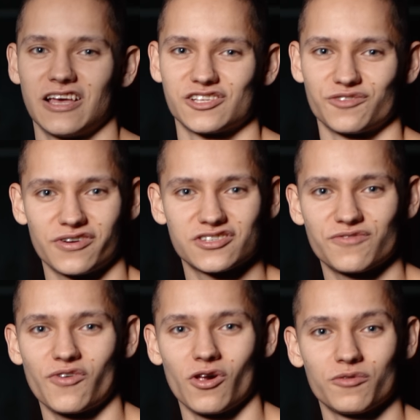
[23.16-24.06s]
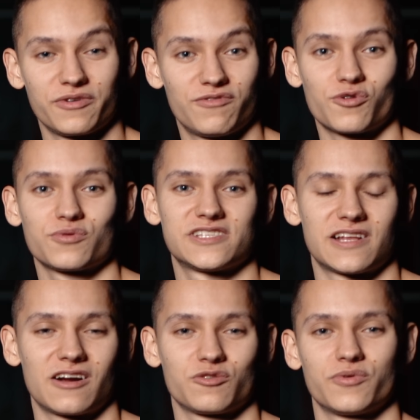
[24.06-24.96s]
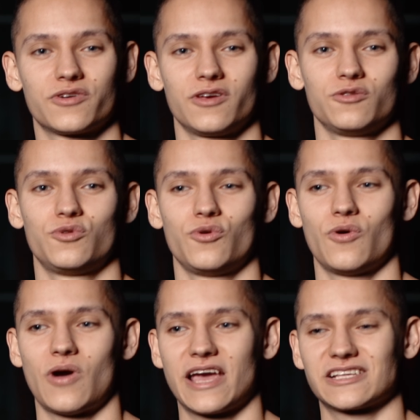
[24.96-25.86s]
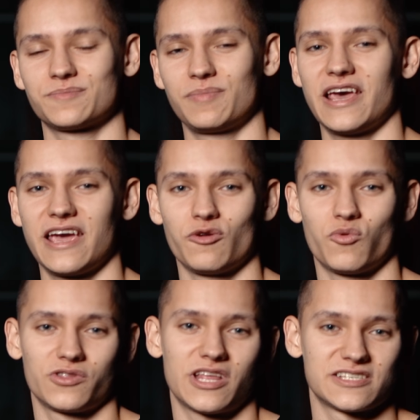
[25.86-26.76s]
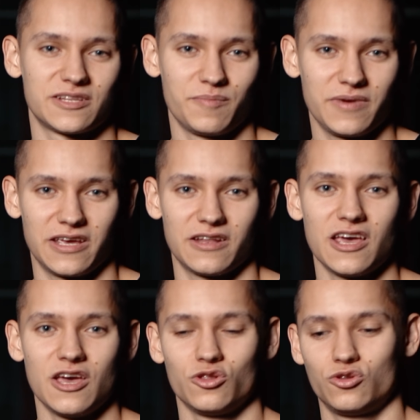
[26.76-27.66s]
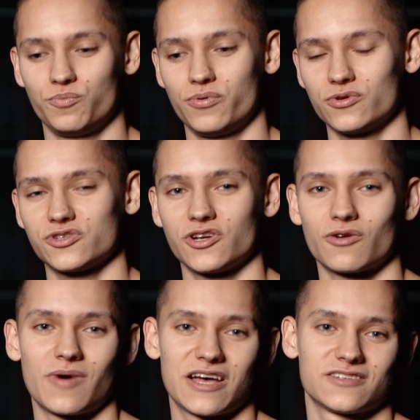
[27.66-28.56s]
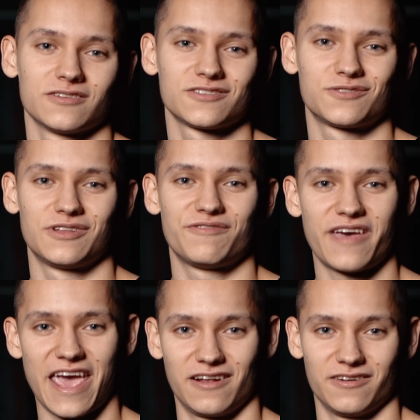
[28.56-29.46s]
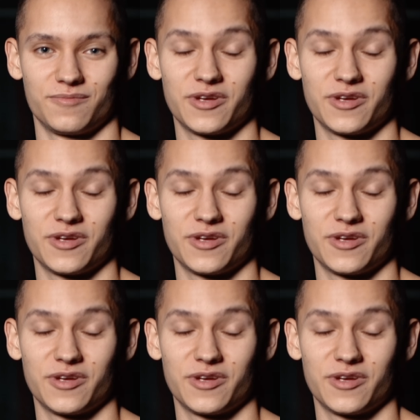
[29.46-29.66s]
So first of all, before we start, we're going to explain what does it mean to push your muscles to the failure,